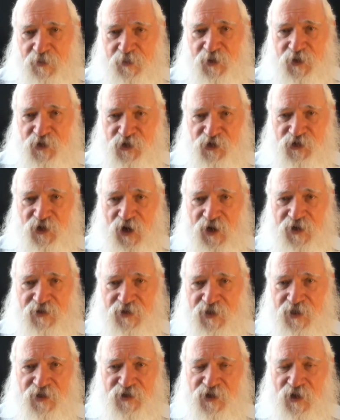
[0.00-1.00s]
push start
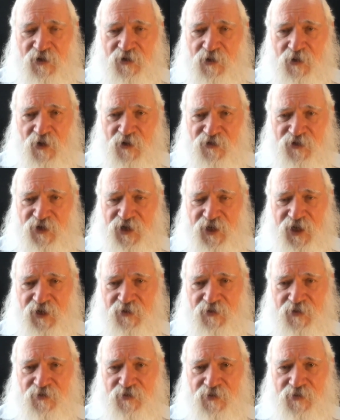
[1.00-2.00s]
and you start all over
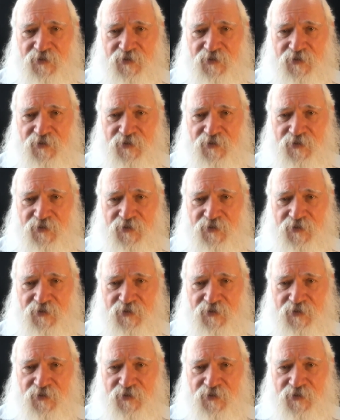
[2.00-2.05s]
again.